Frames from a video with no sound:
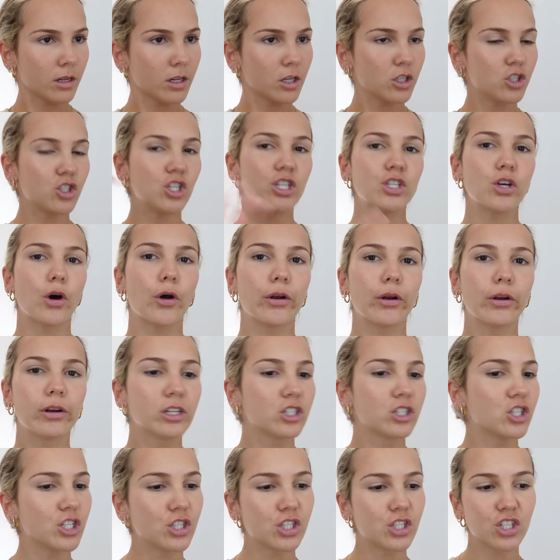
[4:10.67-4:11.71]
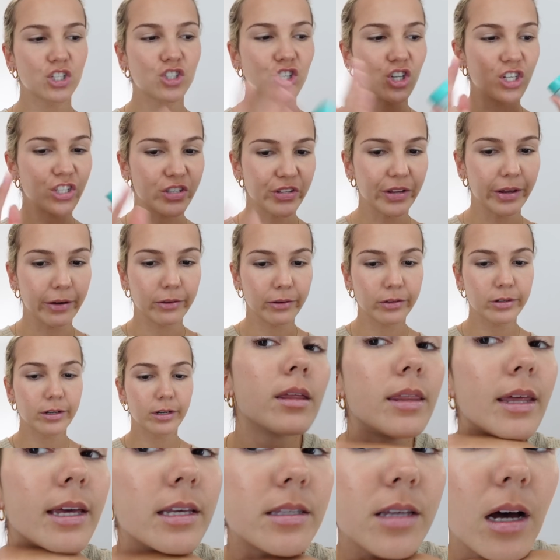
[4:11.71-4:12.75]
She's on. She's sealed.
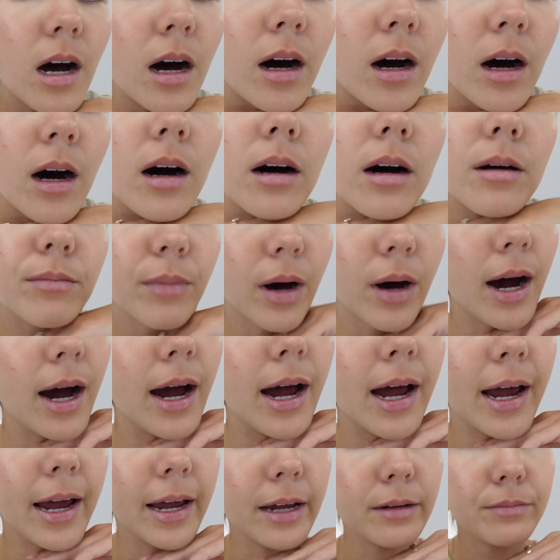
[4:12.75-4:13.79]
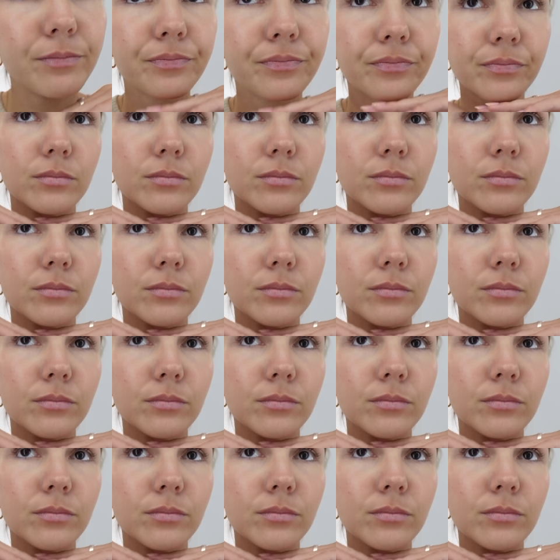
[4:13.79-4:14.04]
These are my